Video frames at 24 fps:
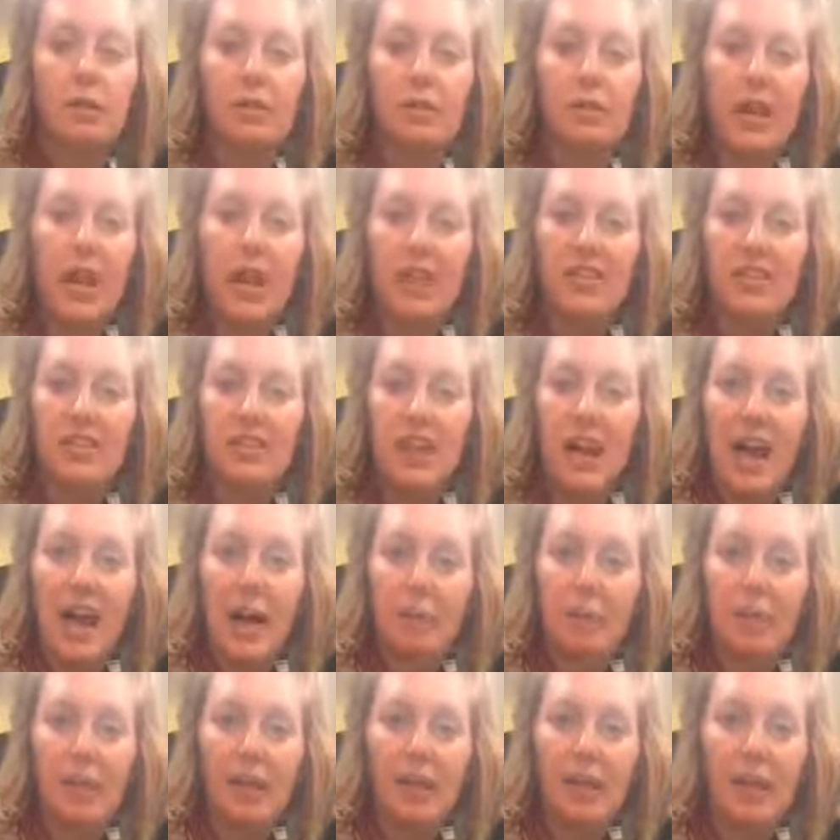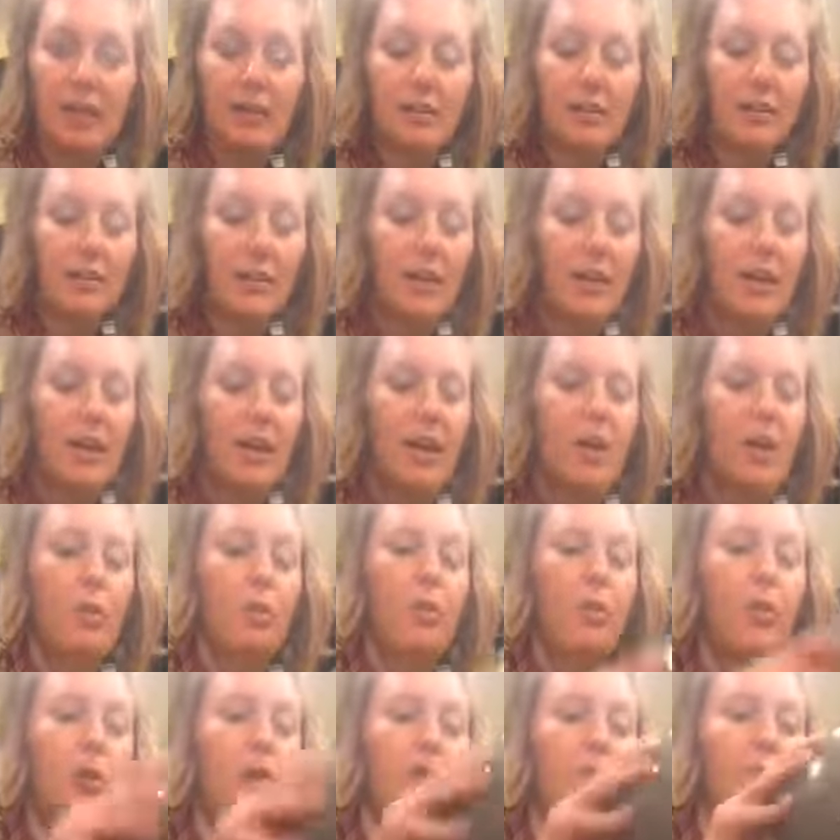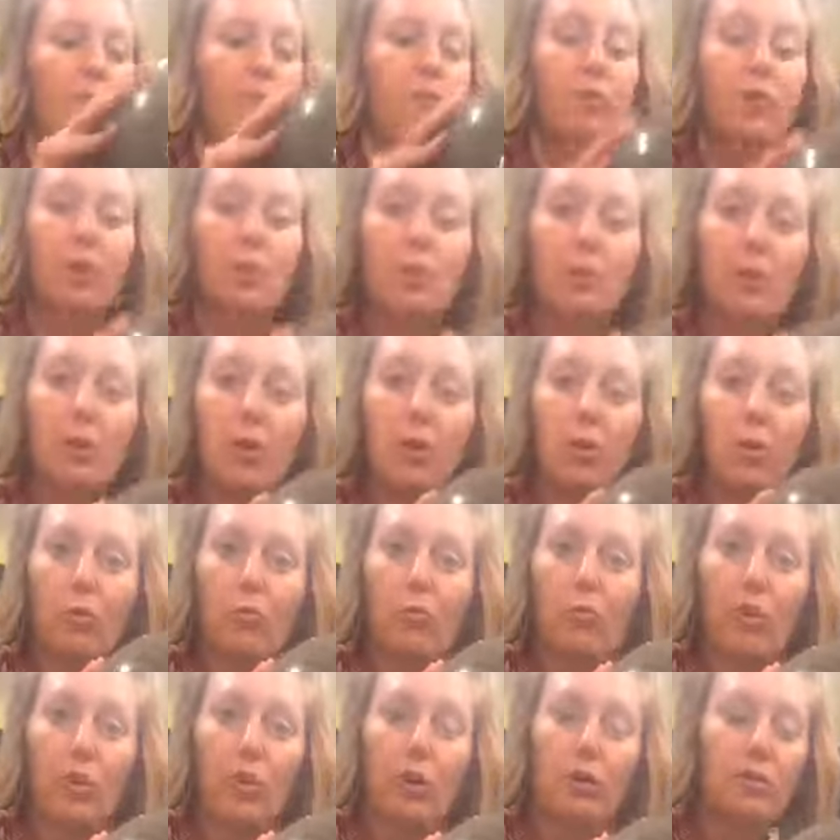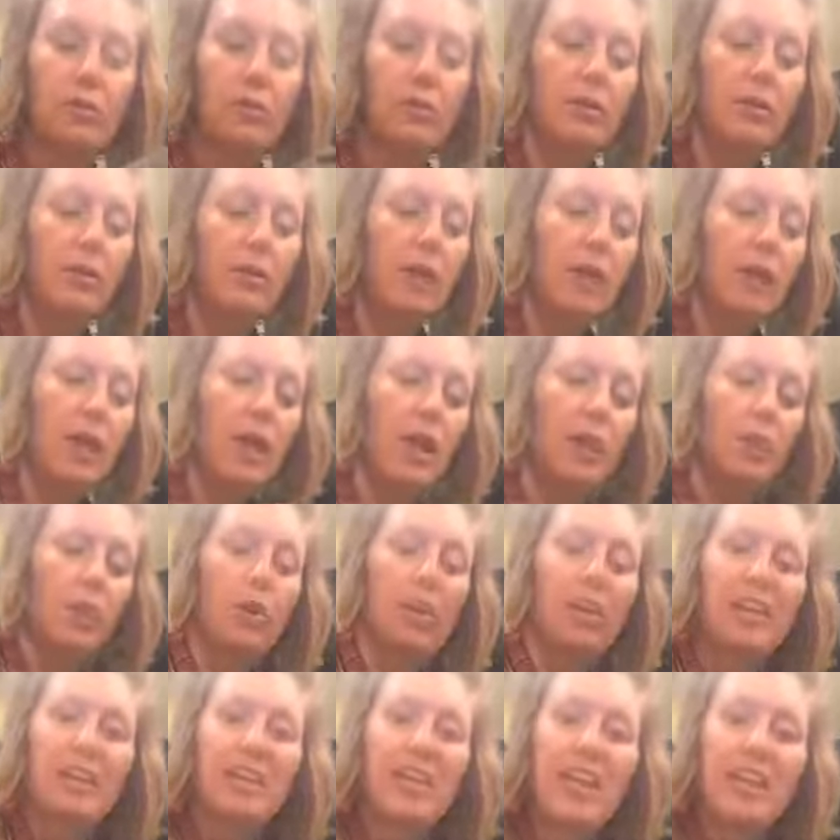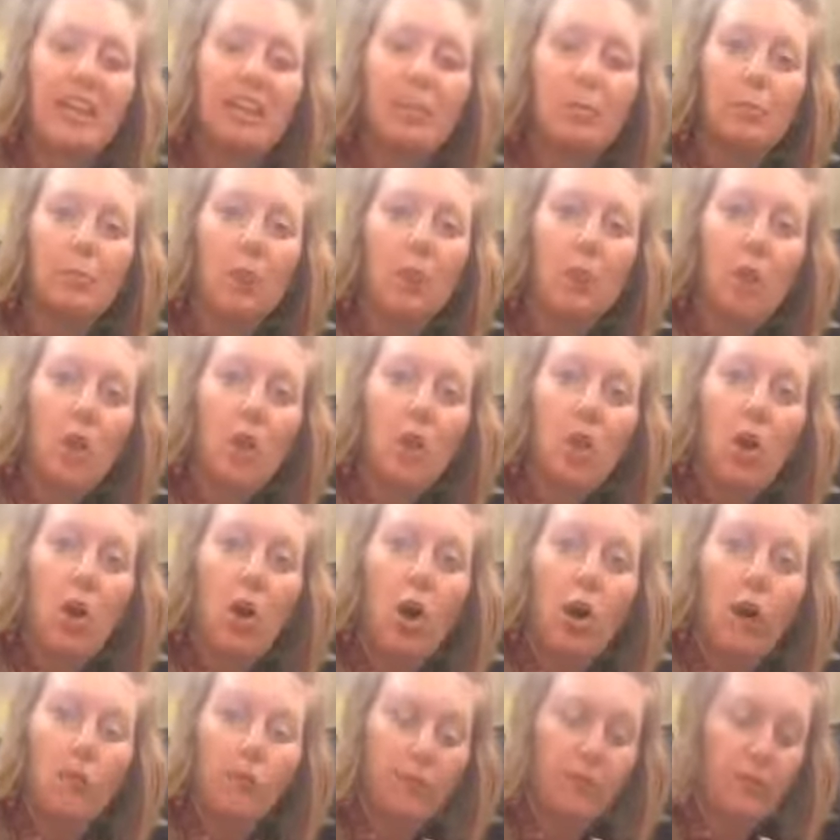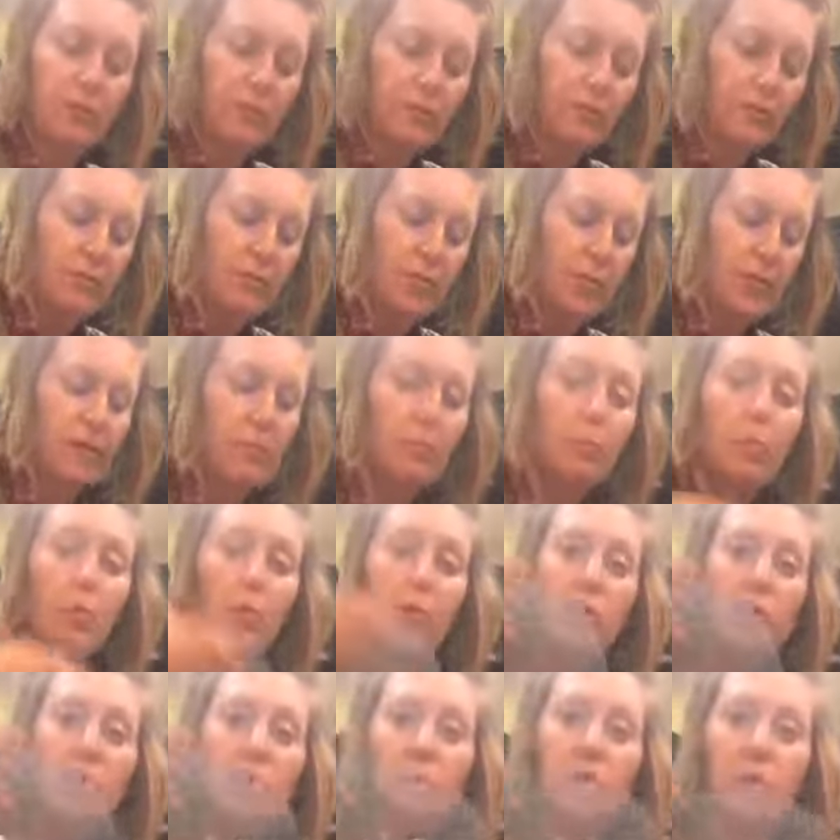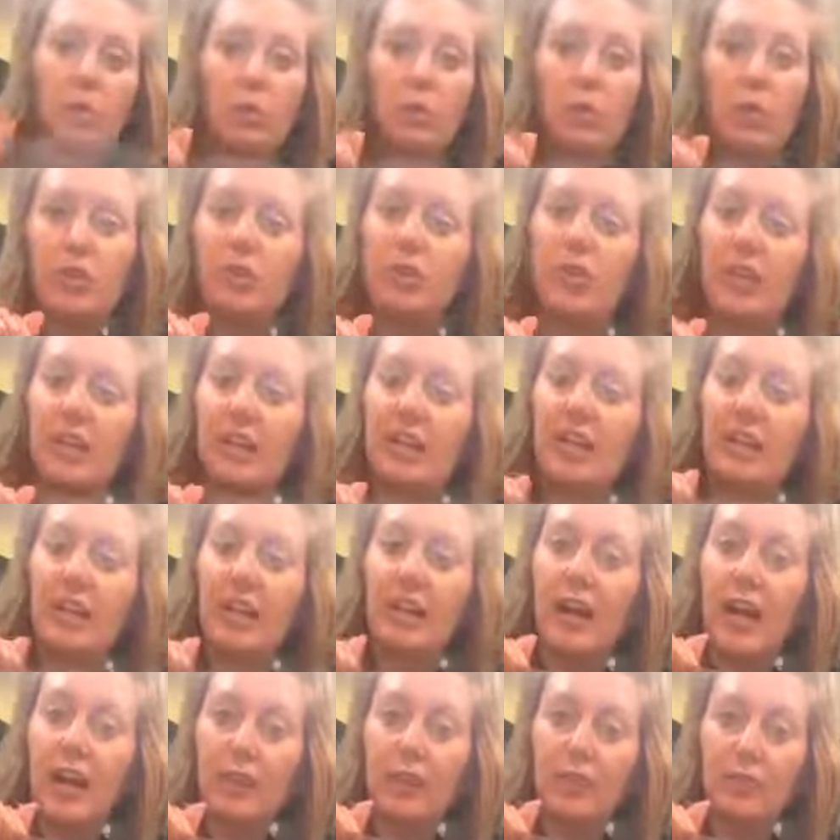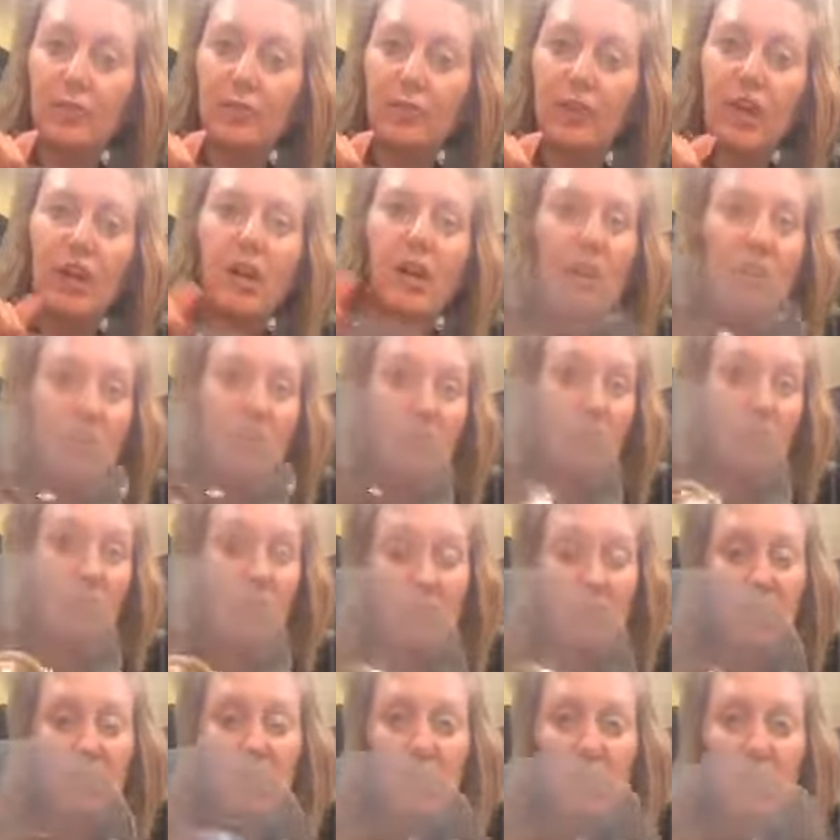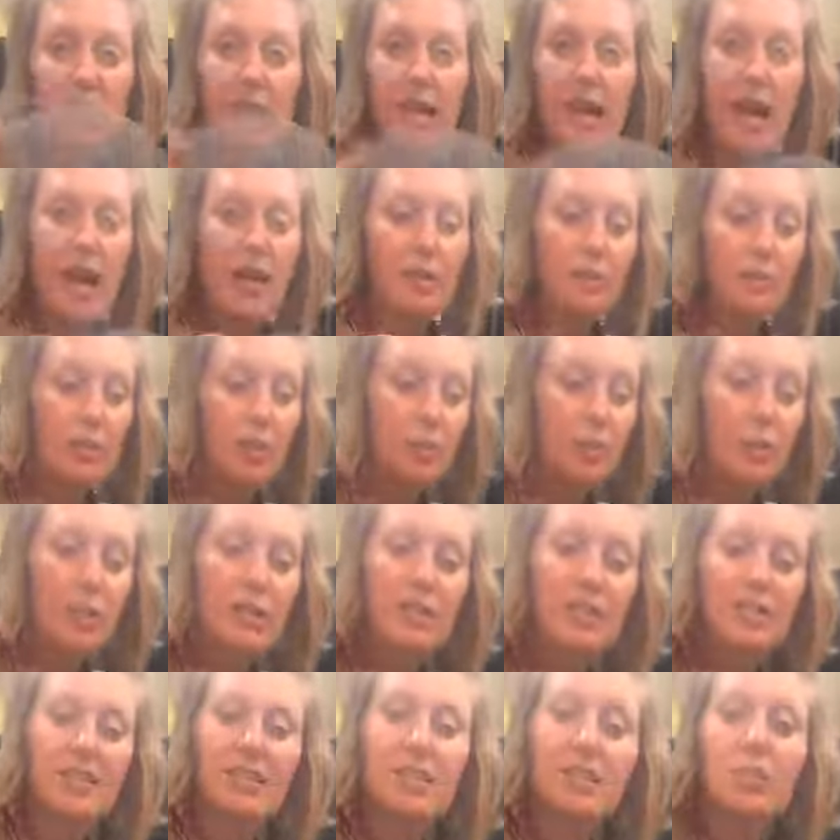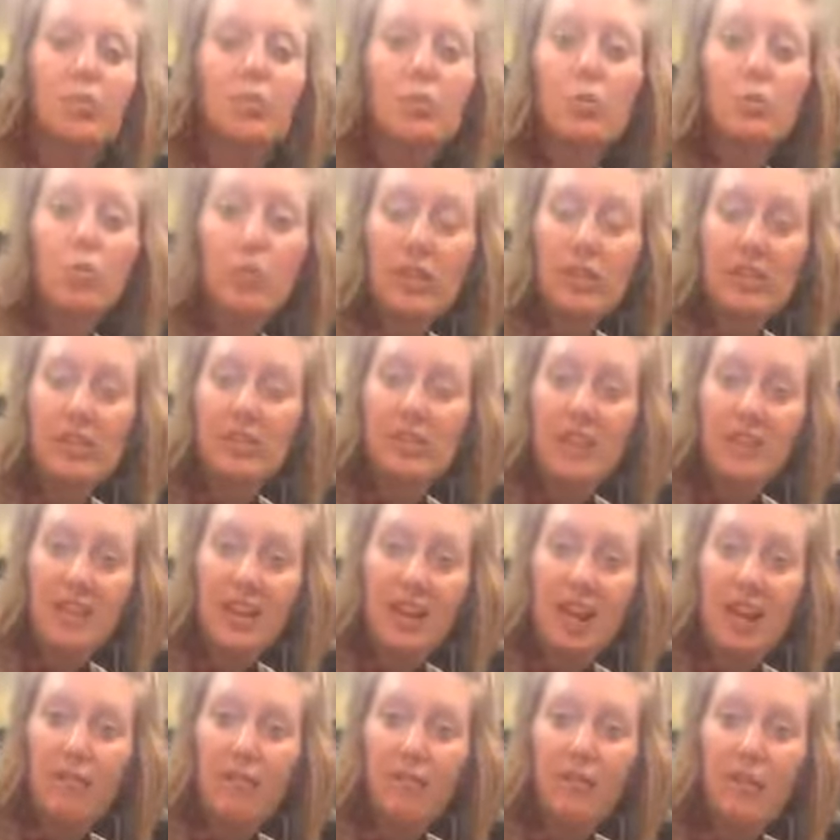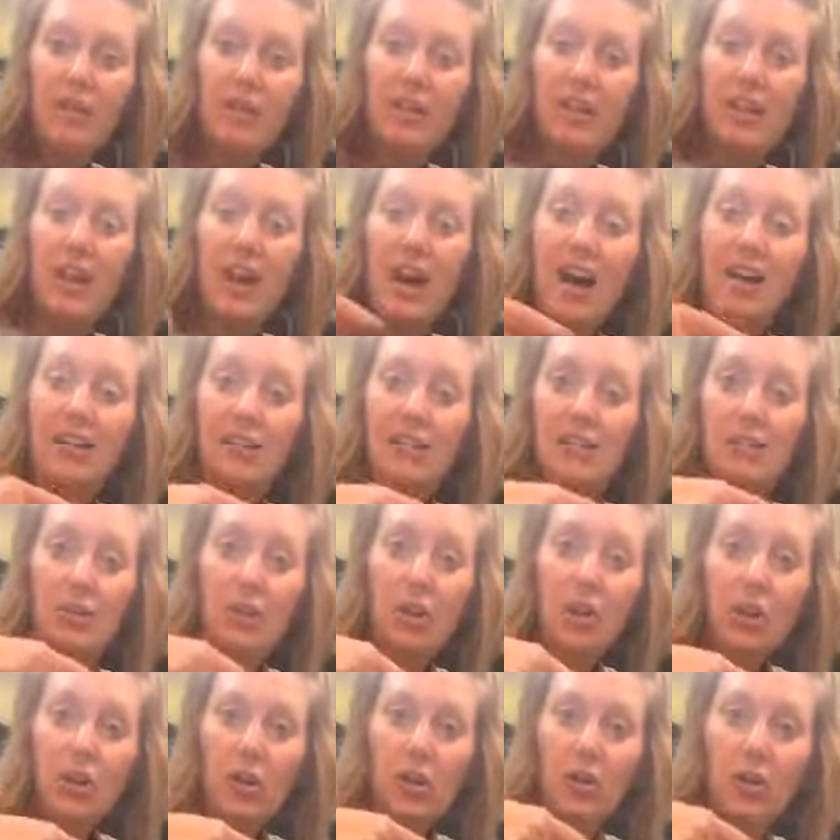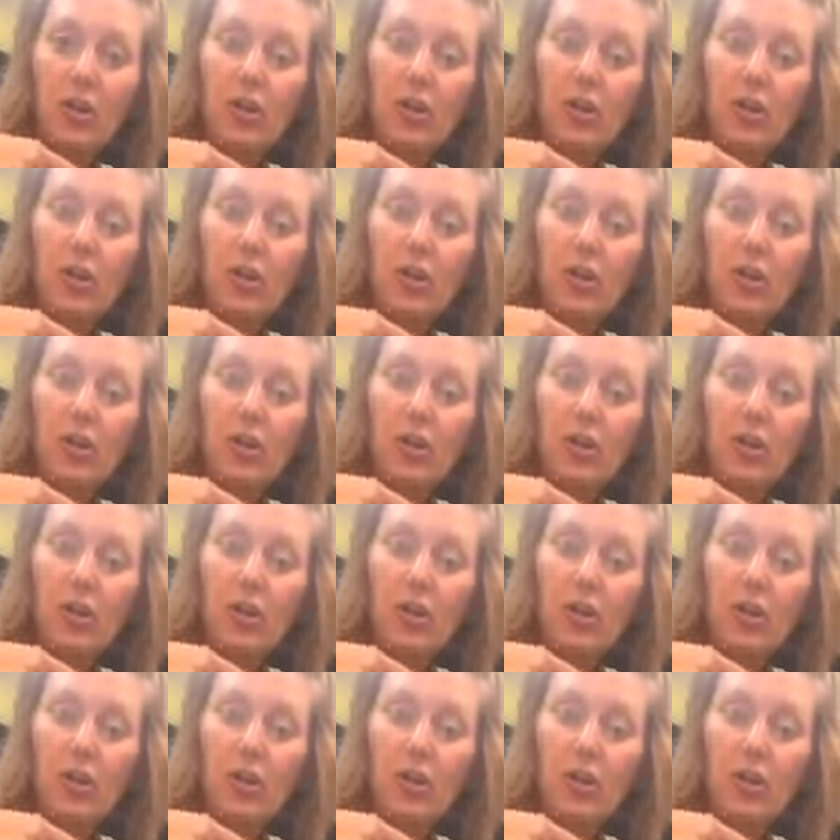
on the top again. We're going to flip it over, and we're going to take the bowl off. And the bowl is going to be what you're going to eat out of. So you still need that, but we need to have the colander